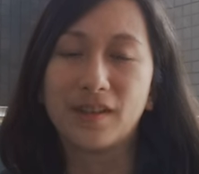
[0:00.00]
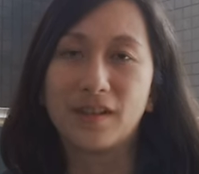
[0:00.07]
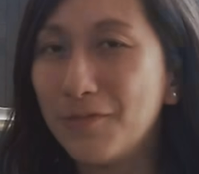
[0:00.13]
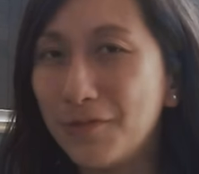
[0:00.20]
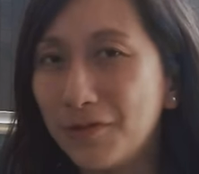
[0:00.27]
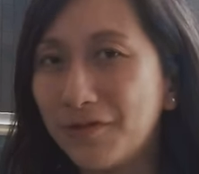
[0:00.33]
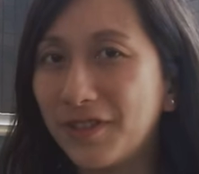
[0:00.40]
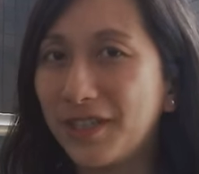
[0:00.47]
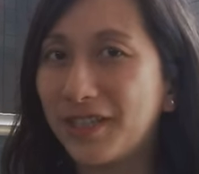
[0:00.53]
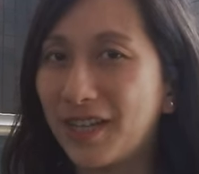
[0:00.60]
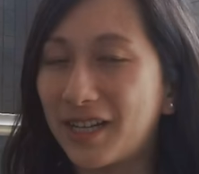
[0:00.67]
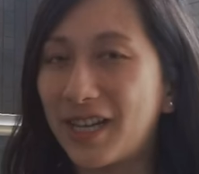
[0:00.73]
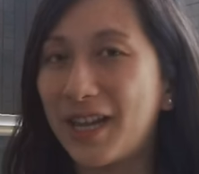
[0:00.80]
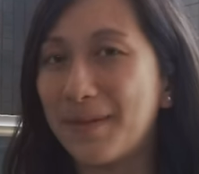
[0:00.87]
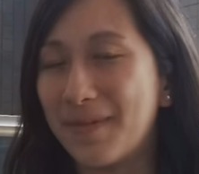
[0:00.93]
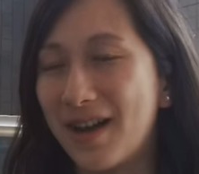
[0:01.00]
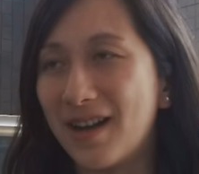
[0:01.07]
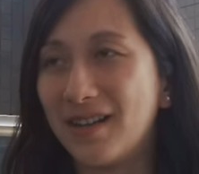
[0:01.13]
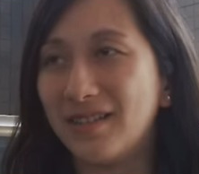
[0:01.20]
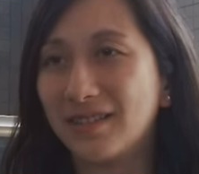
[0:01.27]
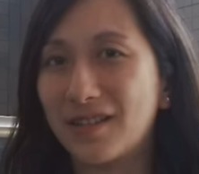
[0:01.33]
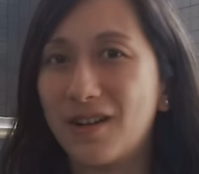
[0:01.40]
movie that came
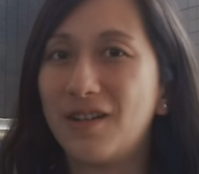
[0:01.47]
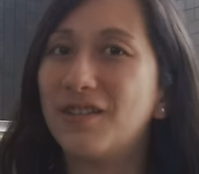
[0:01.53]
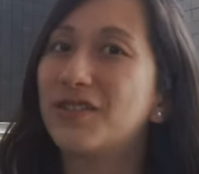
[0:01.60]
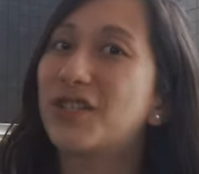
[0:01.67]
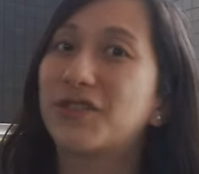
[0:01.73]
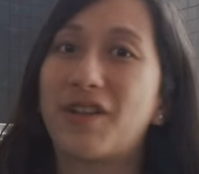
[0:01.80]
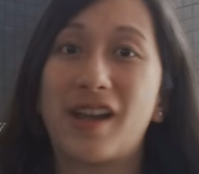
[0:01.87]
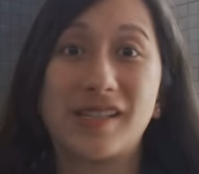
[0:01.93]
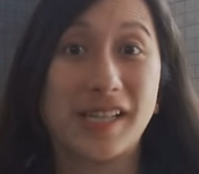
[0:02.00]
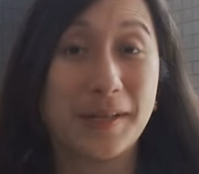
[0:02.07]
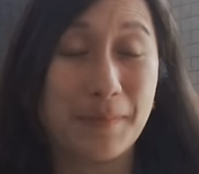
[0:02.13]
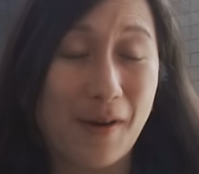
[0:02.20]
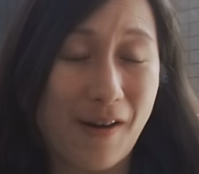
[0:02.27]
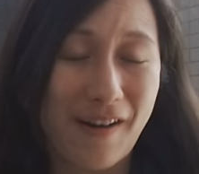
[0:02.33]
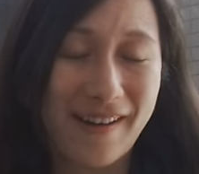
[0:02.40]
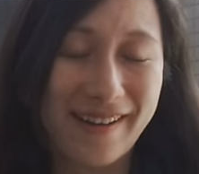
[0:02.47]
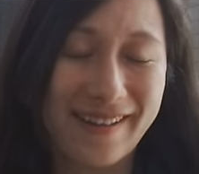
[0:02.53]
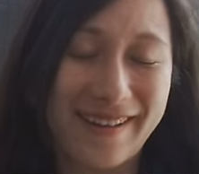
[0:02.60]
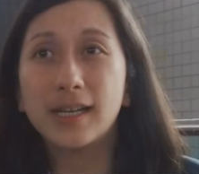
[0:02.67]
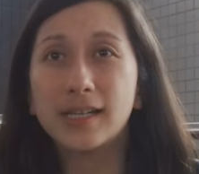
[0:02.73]
out called Jurassic Park.